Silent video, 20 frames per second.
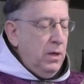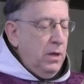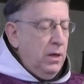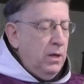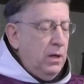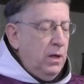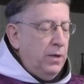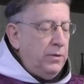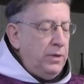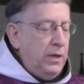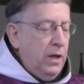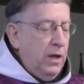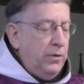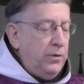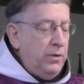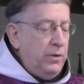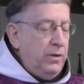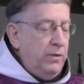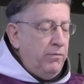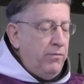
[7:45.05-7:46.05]
and on the
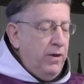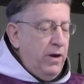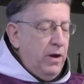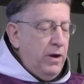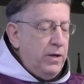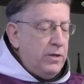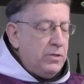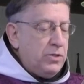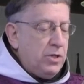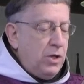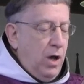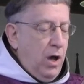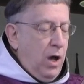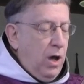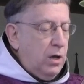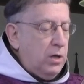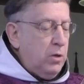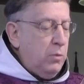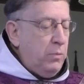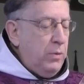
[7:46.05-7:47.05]
other the various
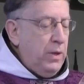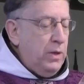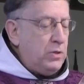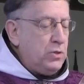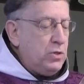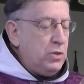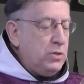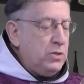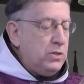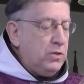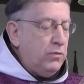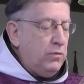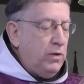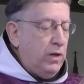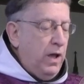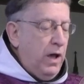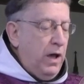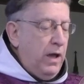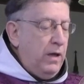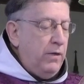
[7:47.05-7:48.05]
occupations of
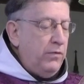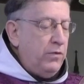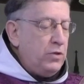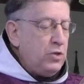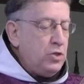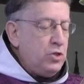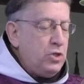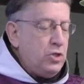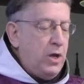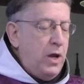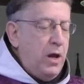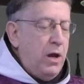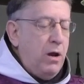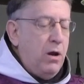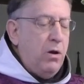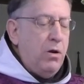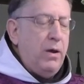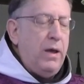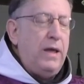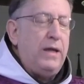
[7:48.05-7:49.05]
life
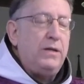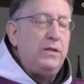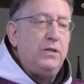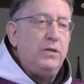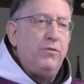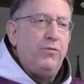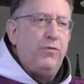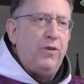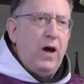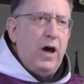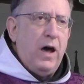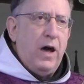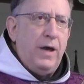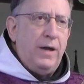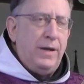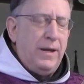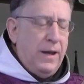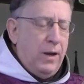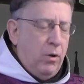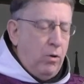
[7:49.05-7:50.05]
share and
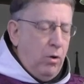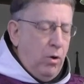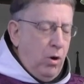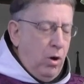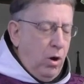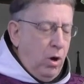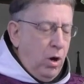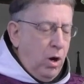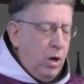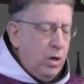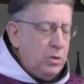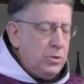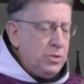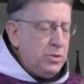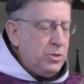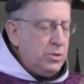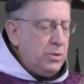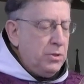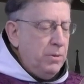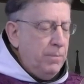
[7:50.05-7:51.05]
divide our
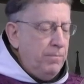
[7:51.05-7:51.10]
hearts,